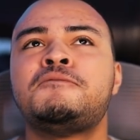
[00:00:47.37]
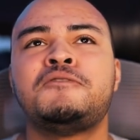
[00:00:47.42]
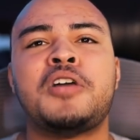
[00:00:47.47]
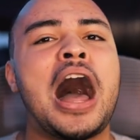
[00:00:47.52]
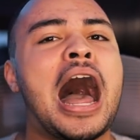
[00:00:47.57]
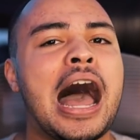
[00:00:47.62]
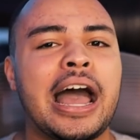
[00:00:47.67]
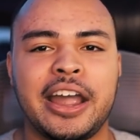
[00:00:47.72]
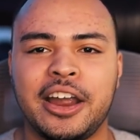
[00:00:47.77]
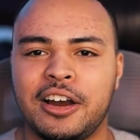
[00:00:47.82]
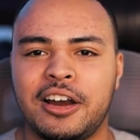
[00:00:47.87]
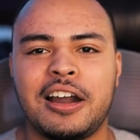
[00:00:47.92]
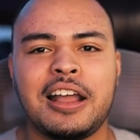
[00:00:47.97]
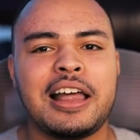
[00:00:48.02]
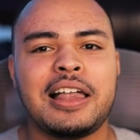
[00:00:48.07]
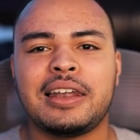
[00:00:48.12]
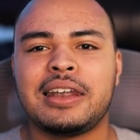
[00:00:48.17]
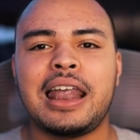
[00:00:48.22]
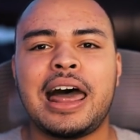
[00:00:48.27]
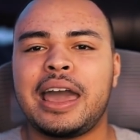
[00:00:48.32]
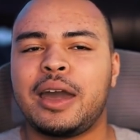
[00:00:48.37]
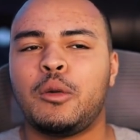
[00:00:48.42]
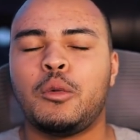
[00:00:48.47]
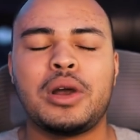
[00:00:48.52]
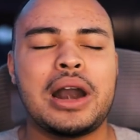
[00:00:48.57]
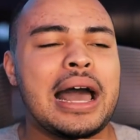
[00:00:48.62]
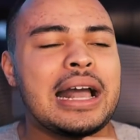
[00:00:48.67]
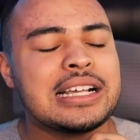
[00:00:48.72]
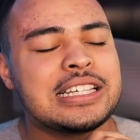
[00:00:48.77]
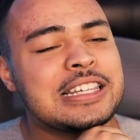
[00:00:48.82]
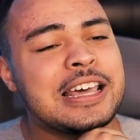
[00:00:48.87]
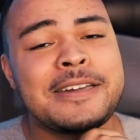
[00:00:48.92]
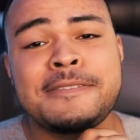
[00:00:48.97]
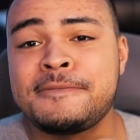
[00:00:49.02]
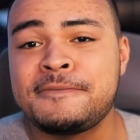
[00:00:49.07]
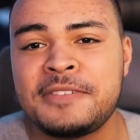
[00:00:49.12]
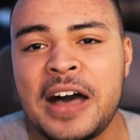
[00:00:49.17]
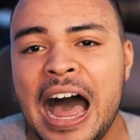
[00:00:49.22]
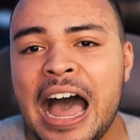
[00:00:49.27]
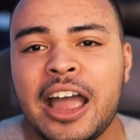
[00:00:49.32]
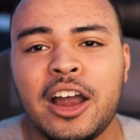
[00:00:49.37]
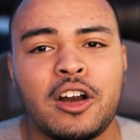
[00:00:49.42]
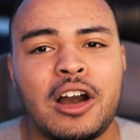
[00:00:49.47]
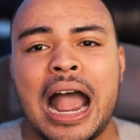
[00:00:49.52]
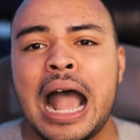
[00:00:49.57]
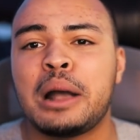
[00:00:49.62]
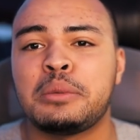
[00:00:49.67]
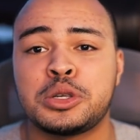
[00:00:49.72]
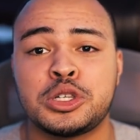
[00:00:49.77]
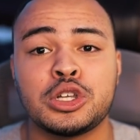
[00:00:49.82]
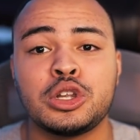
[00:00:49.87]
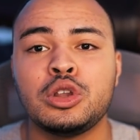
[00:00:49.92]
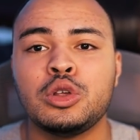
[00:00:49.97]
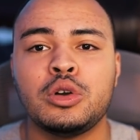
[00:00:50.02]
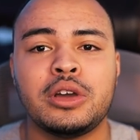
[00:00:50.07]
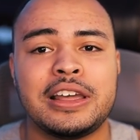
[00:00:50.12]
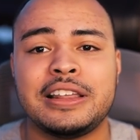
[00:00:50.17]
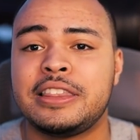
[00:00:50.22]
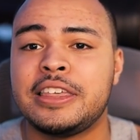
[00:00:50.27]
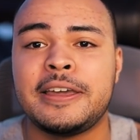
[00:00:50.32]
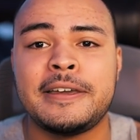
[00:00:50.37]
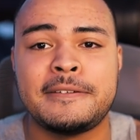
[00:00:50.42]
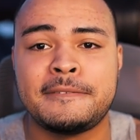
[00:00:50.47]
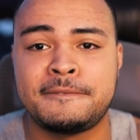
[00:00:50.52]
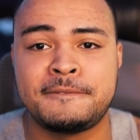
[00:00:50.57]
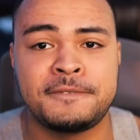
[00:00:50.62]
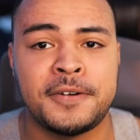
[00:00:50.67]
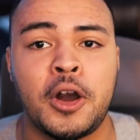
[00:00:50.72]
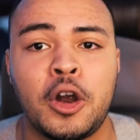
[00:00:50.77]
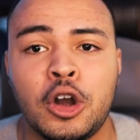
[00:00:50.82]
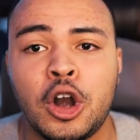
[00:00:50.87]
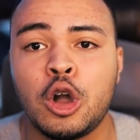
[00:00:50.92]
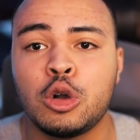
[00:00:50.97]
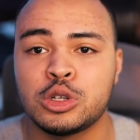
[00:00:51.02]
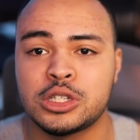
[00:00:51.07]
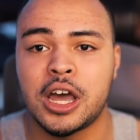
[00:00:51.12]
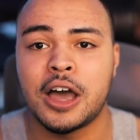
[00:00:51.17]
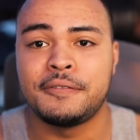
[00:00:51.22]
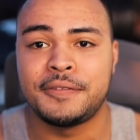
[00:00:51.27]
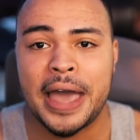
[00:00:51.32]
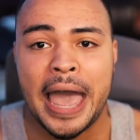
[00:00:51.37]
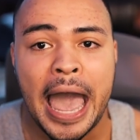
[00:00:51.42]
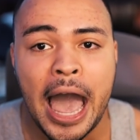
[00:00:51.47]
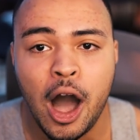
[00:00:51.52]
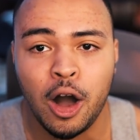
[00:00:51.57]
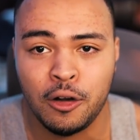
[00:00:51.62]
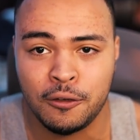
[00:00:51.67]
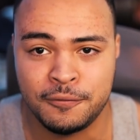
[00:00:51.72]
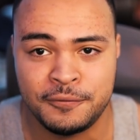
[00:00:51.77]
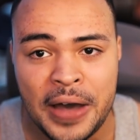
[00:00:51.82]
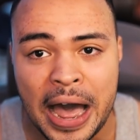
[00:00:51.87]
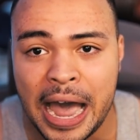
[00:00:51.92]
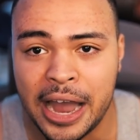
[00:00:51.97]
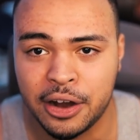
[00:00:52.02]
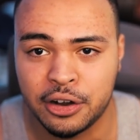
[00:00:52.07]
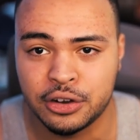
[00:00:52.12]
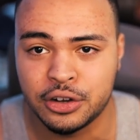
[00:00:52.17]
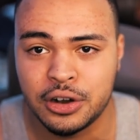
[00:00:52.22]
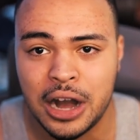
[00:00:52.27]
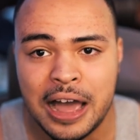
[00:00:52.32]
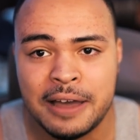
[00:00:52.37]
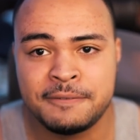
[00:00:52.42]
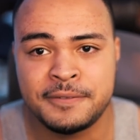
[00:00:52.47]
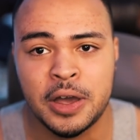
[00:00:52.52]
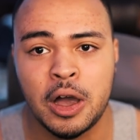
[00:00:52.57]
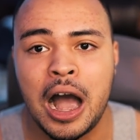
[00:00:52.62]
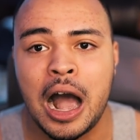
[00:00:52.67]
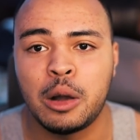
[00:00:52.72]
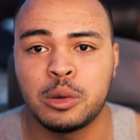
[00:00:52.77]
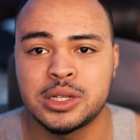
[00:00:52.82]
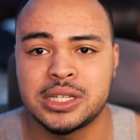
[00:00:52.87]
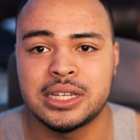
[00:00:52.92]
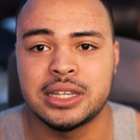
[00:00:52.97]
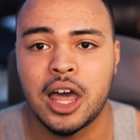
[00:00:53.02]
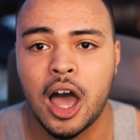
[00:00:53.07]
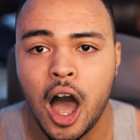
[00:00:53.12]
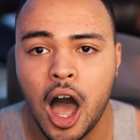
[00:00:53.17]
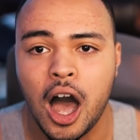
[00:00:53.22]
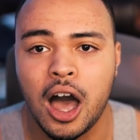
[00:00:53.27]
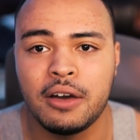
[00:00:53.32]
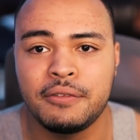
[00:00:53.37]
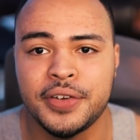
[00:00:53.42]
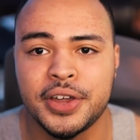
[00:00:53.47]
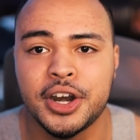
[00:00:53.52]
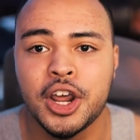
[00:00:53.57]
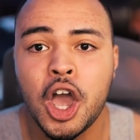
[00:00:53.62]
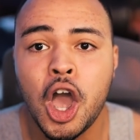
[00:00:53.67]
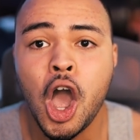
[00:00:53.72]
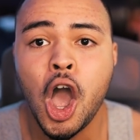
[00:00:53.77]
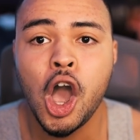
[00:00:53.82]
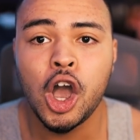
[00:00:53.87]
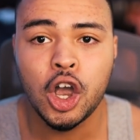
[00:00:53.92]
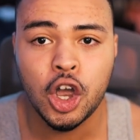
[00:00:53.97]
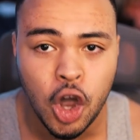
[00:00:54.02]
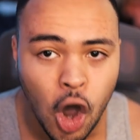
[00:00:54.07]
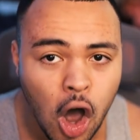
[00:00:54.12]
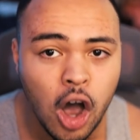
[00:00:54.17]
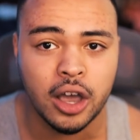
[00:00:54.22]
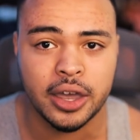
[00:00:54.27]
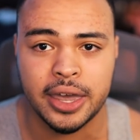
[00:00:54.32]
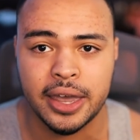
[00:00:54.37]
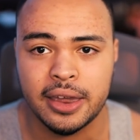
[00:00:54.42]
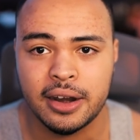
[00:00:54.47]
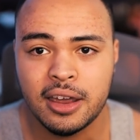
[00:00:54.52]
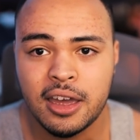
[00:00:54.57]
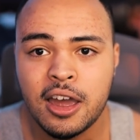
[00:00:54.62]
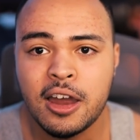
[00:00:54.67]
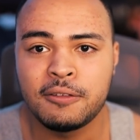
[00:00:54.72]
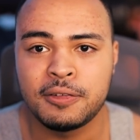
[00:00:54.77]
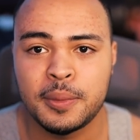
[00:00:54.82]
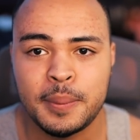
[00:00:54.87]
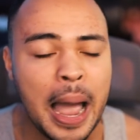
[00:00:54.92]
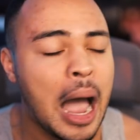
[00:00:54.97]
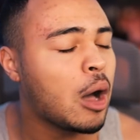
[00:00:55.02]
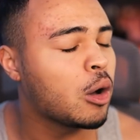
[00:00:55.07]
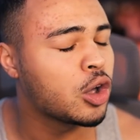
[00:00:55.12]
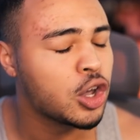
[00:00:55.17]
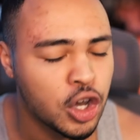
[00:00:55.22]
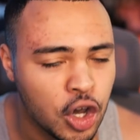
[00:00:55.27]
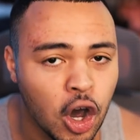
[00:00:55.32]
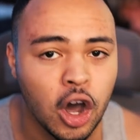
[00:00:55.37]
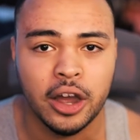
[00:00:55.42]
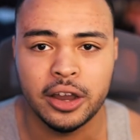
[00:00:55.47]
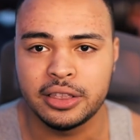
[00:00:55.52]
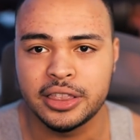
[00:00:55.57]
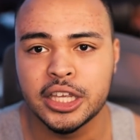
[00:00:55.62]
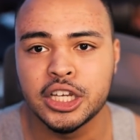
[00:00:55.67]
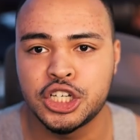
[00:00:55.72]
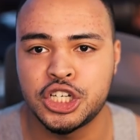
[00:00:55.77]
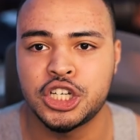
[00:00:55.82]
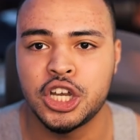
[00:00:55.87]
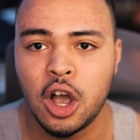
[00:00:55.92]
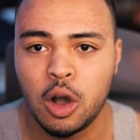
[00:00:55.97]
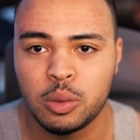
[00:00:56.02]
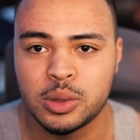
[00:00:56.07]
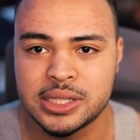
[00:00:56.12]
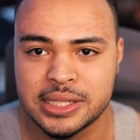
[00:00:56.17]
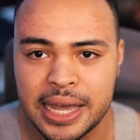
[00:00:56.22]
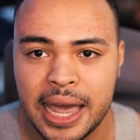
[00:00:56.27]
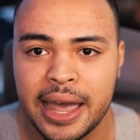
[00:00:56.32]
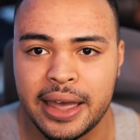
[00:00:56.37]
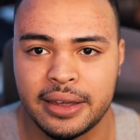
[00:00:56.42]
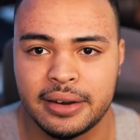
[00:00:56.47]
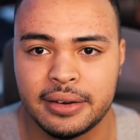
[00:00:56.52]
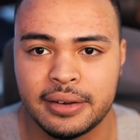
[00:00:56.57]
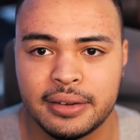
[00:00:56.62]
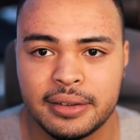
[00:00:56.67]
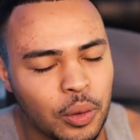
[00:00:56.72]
fire. Like, when I say fire, absolute, the infernos of hell fire, dude. I felt I was in the oven cooking from how good this show was getting.